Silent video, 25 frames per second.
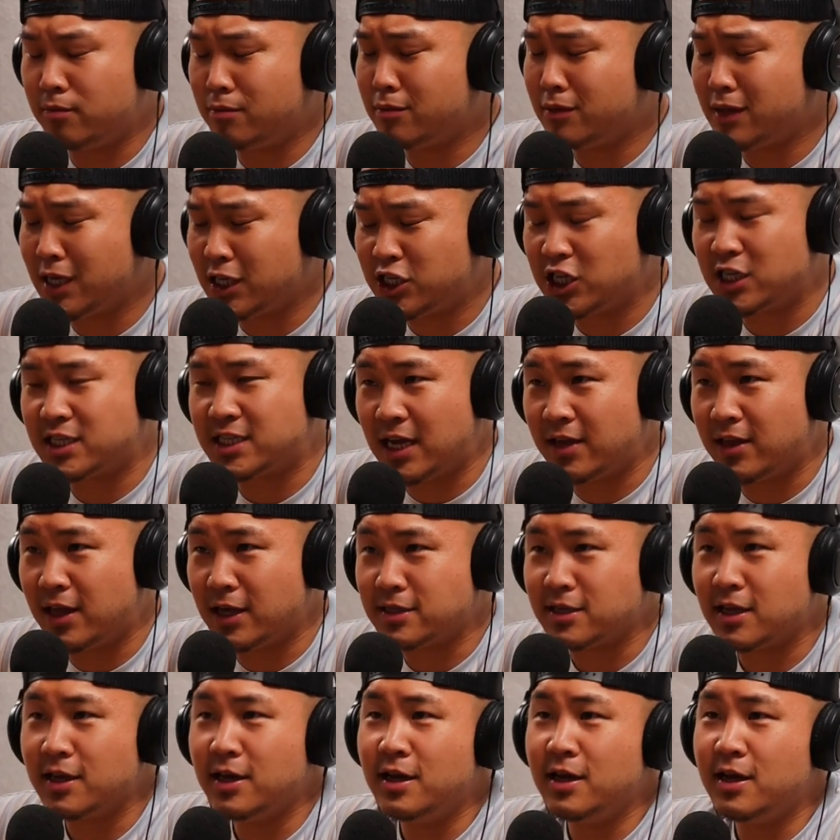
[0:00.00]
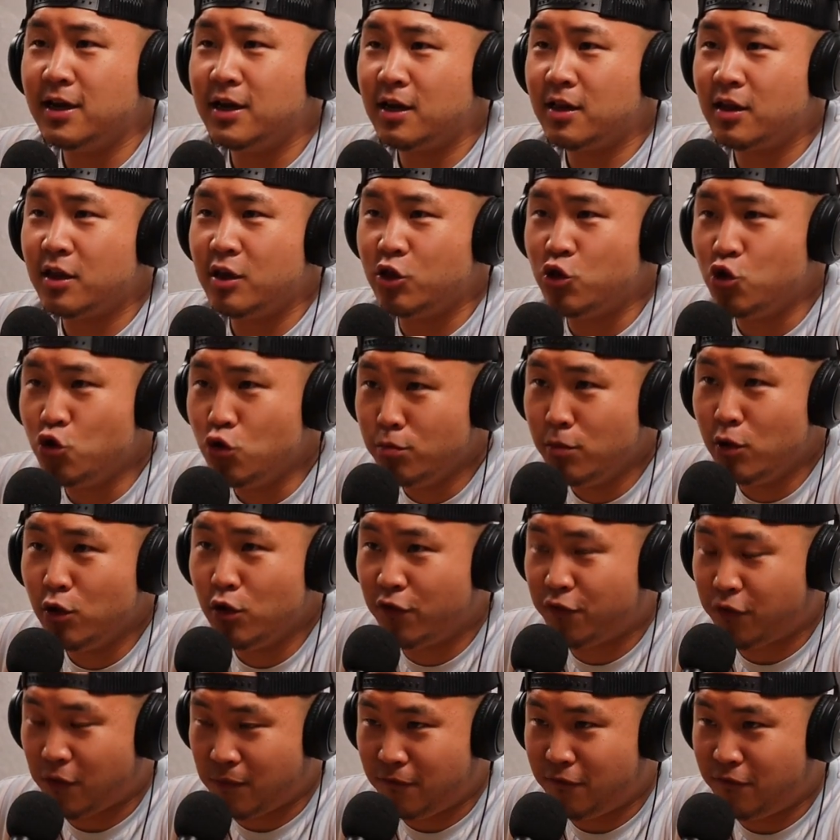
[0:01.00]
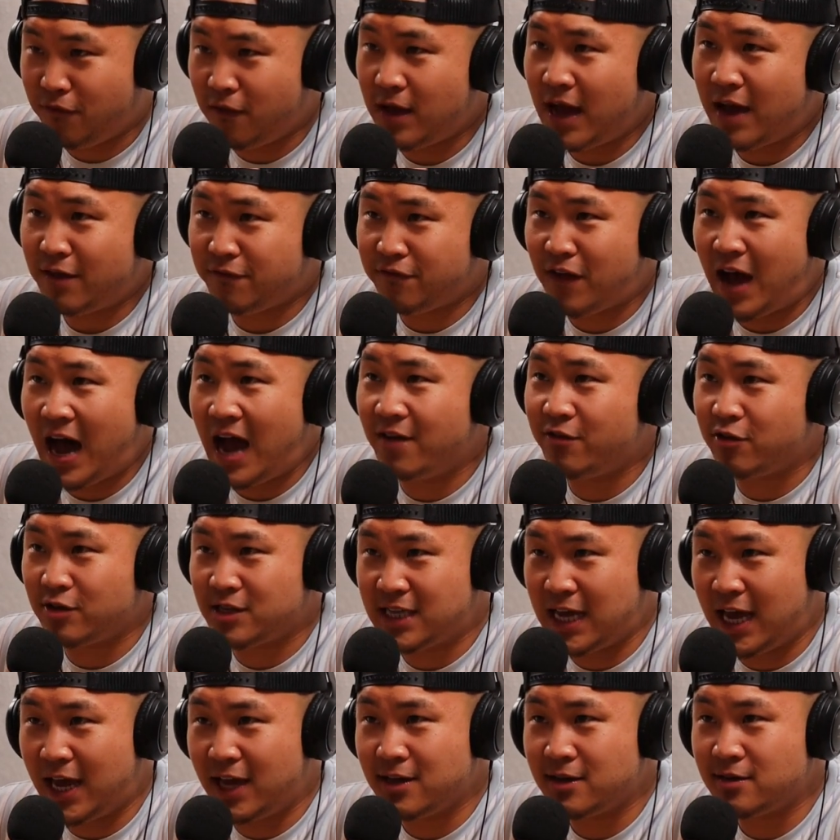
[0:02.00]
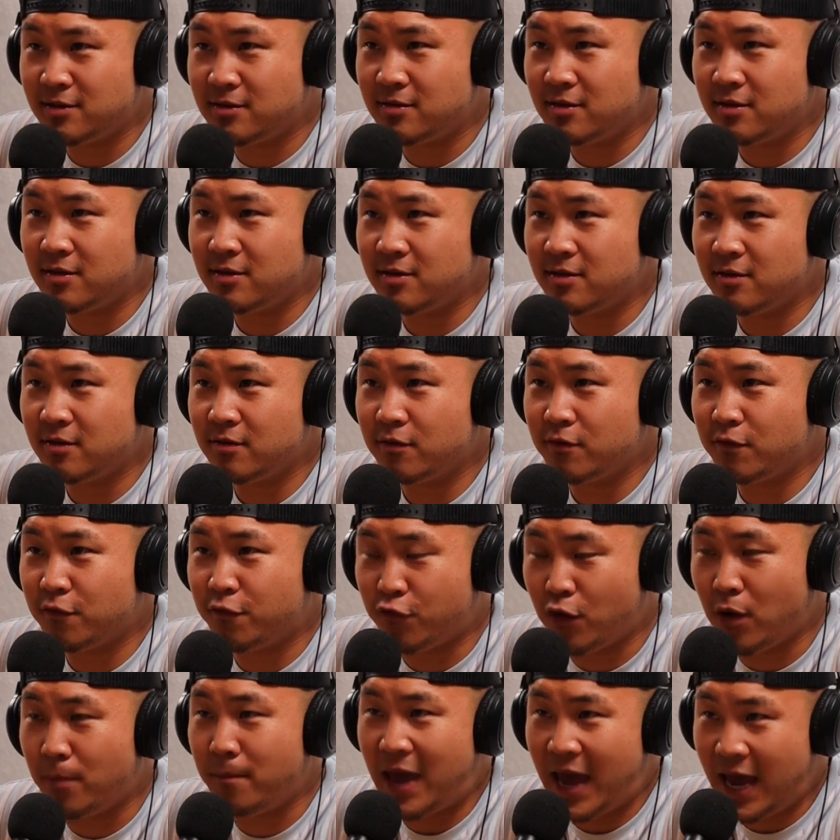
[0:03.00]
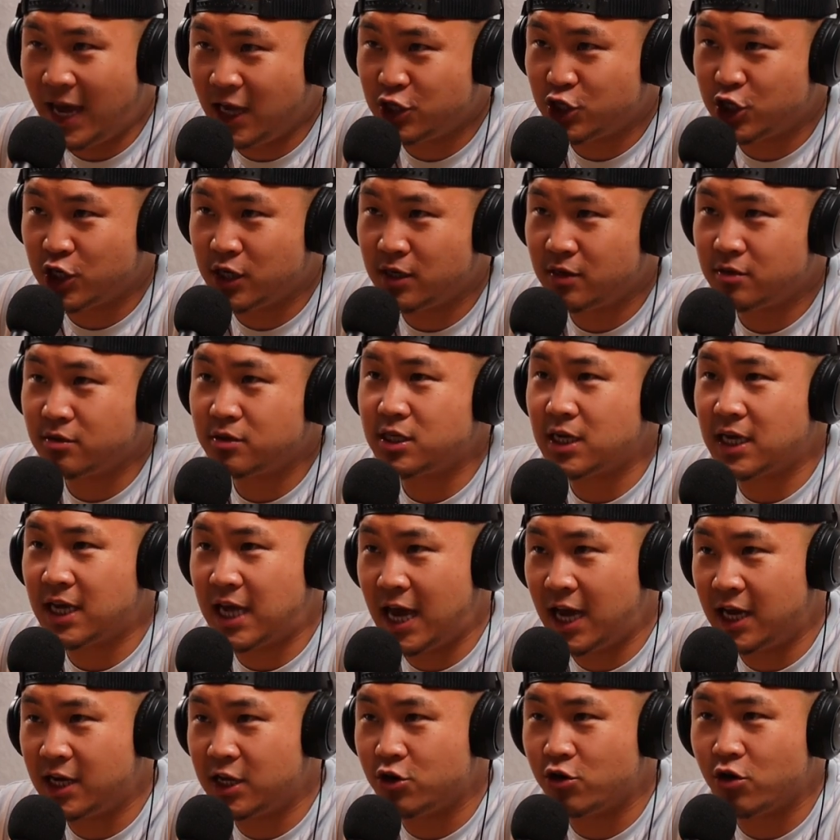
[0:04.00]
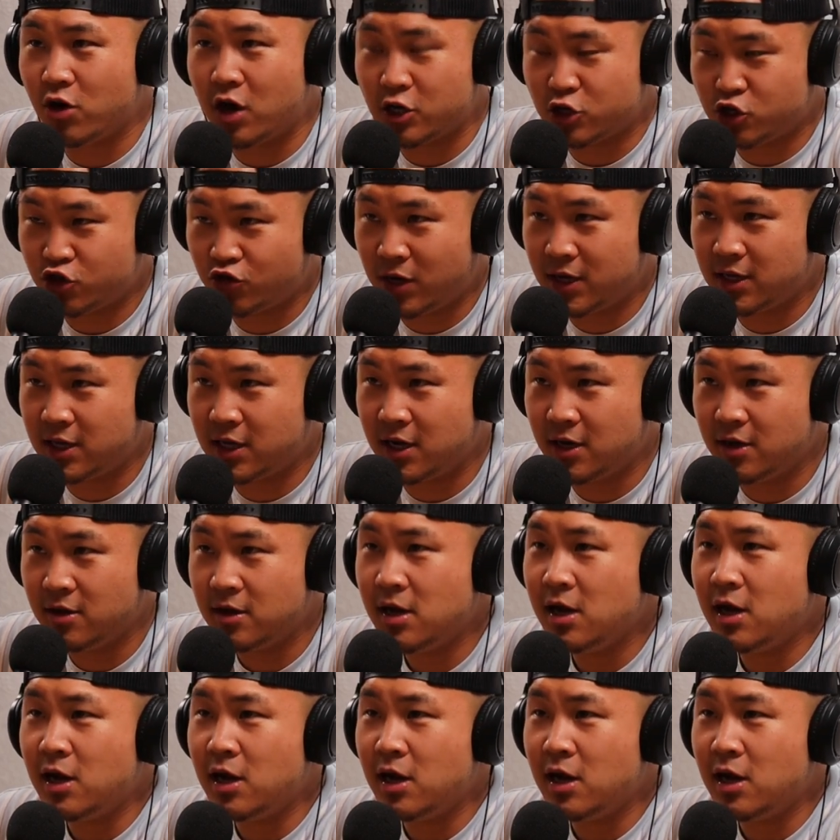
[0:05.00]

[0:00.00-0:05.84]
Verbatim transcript: let's just say this you move from at five or 10 from Asia to Canada or Australia,